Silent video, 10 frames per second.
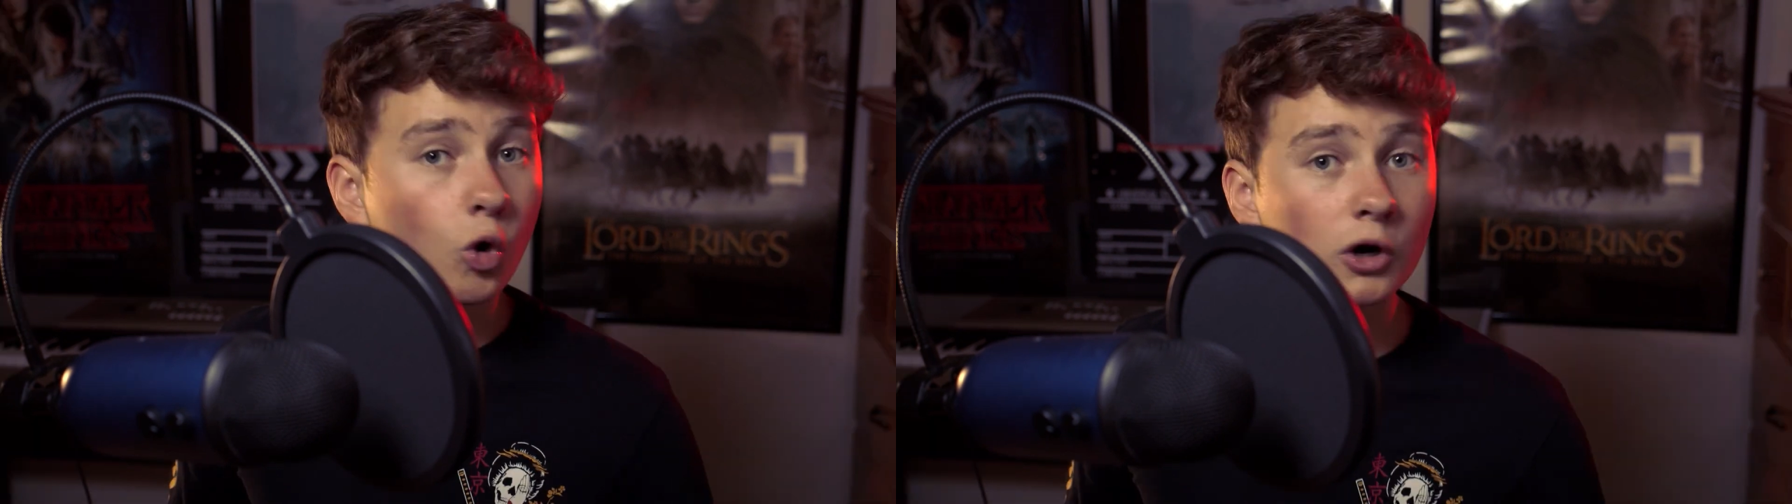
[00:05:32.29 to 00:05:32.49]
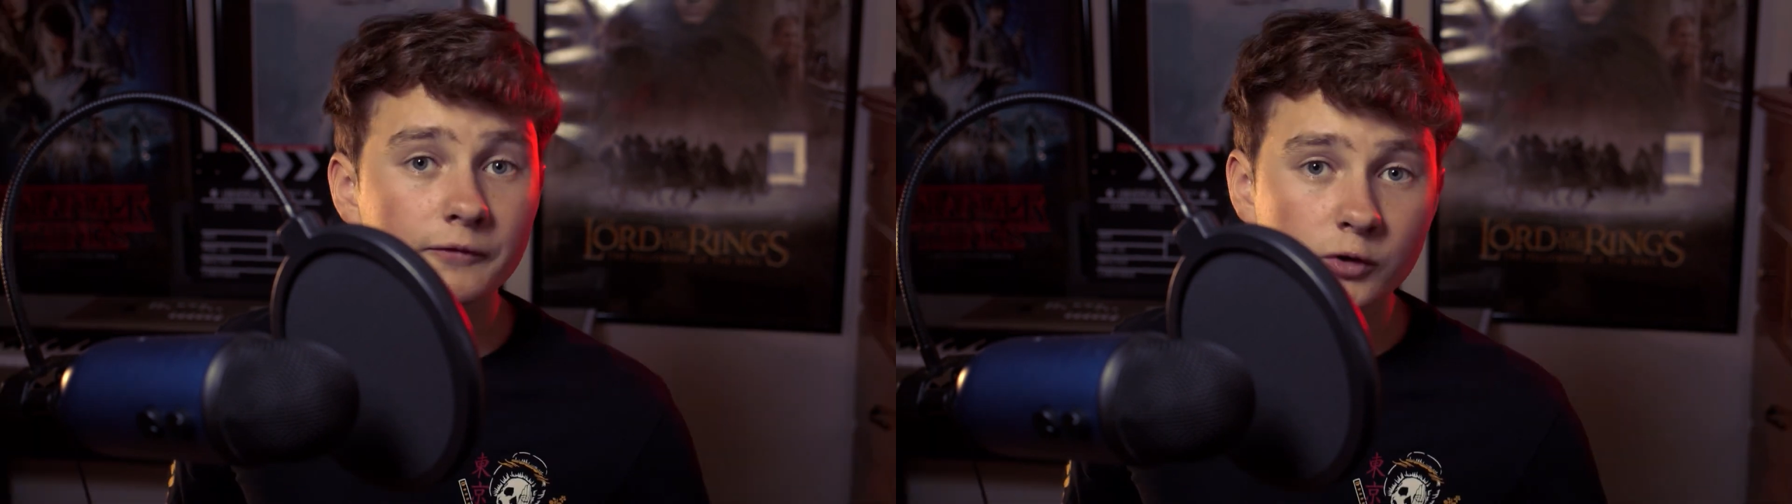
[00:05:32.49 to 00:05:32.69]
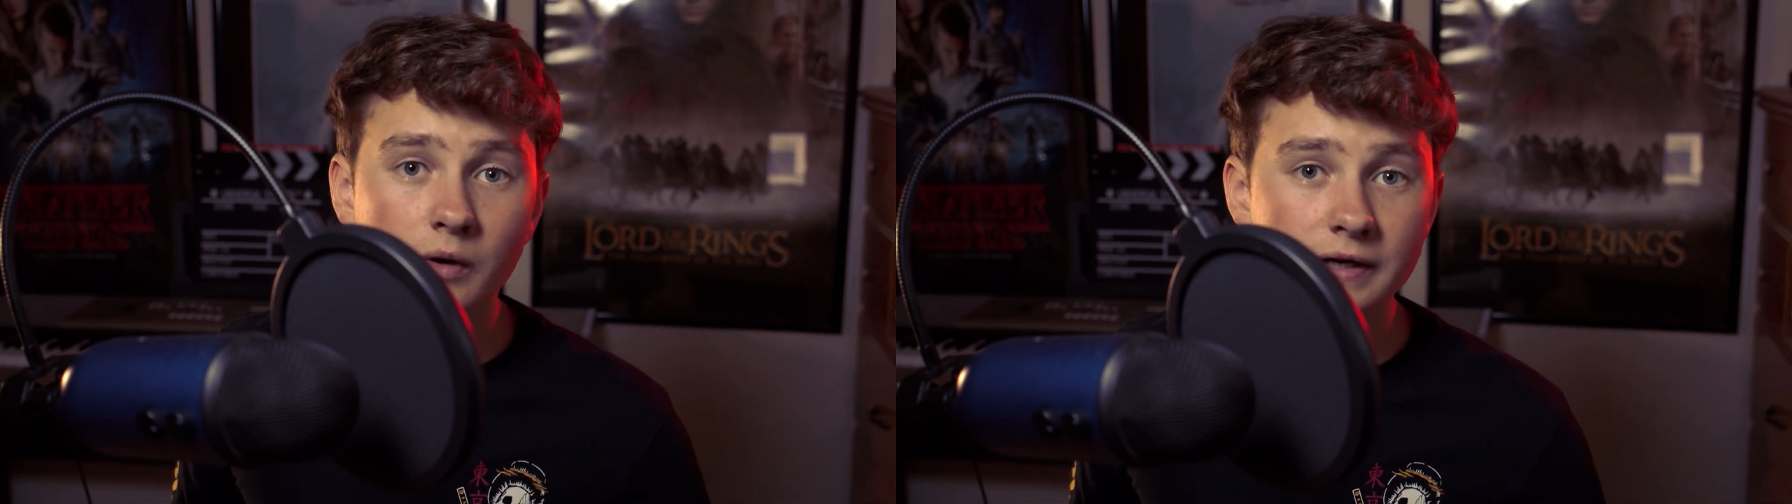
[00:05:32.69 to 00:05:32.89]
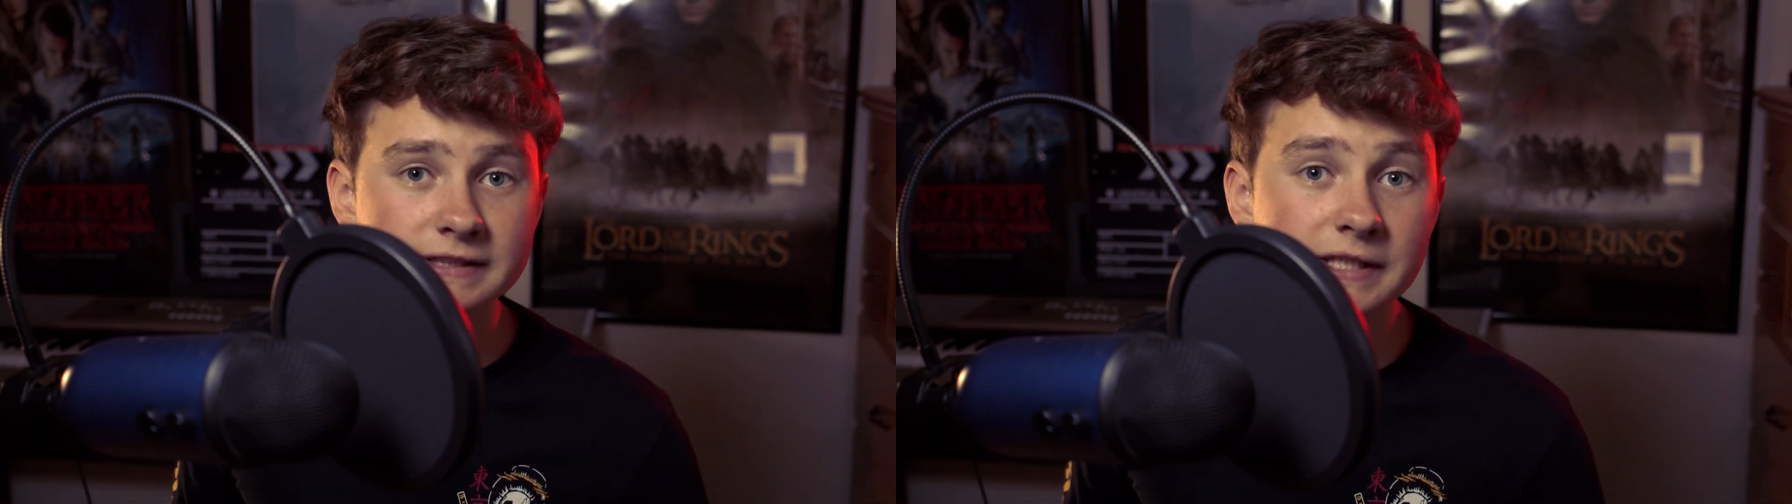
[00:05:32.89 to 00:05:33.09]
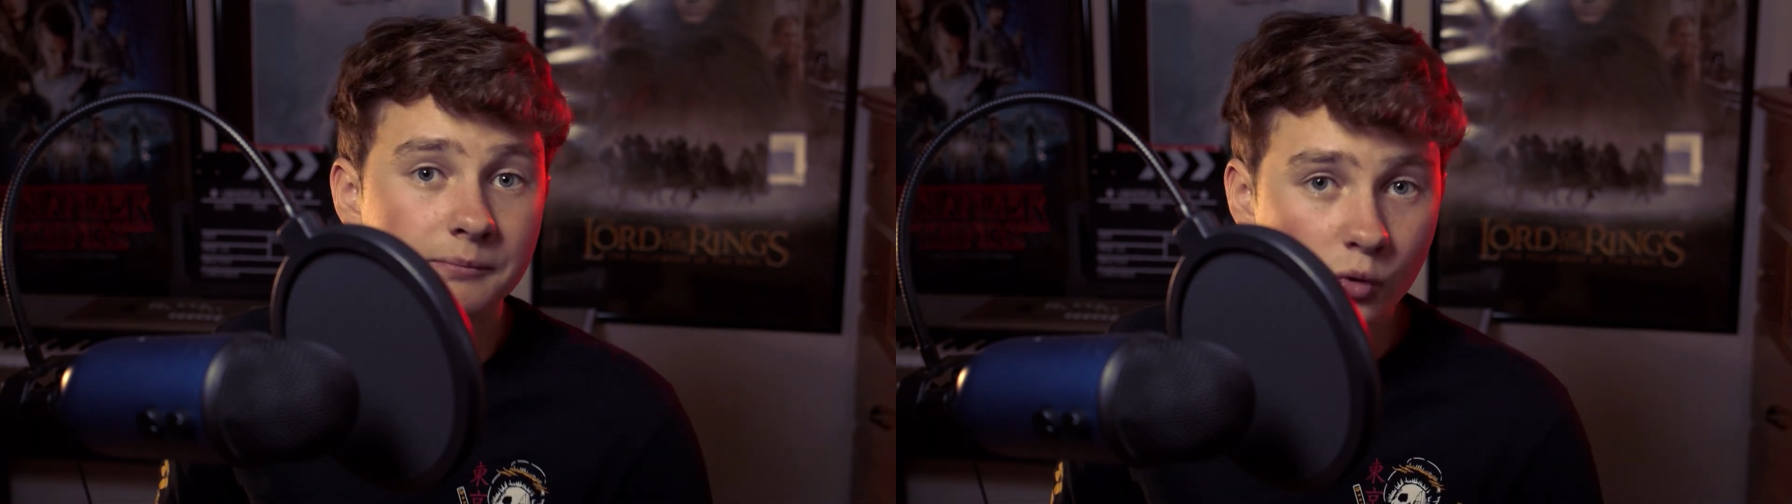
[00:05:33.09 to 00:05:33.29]
Or if you want to
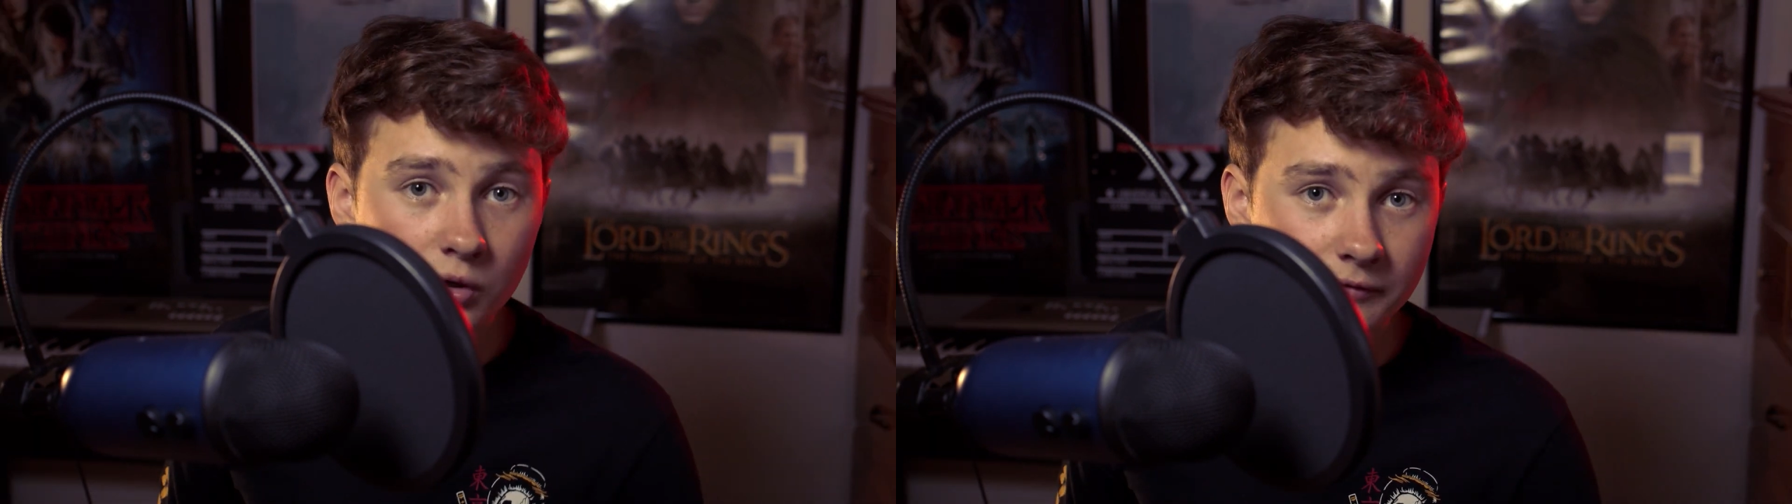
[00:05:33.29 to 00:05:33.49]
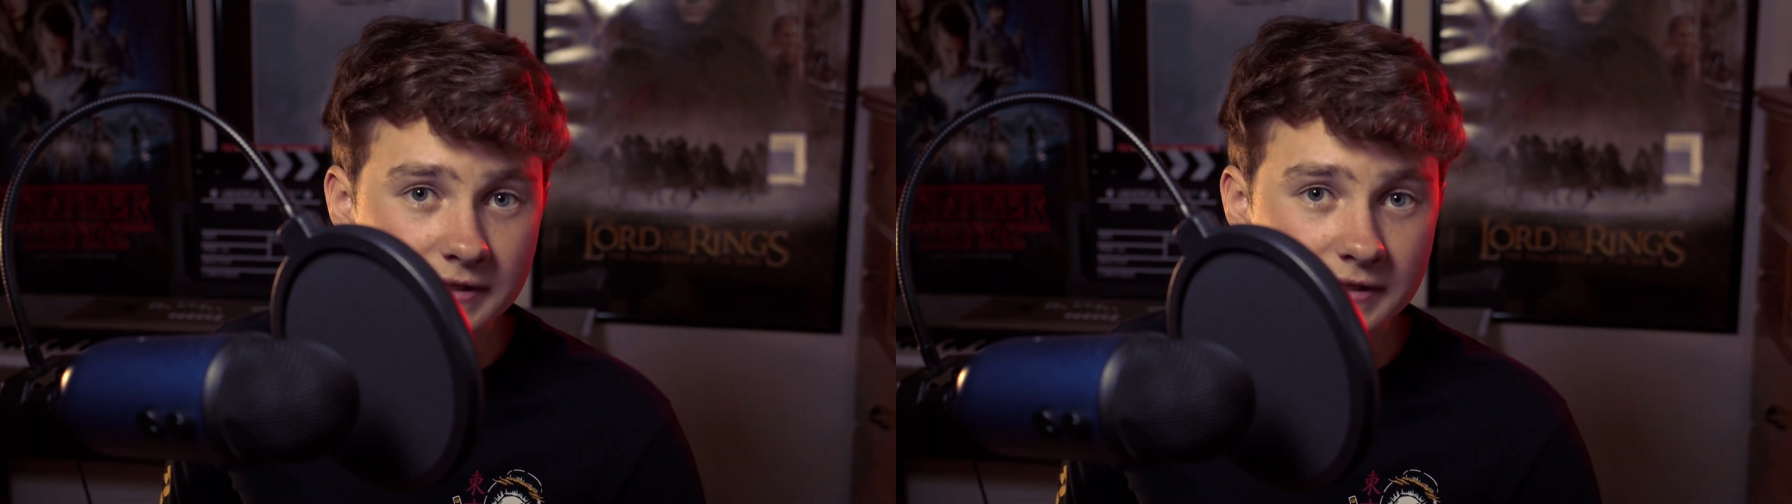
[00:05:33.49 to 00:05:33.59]
see more of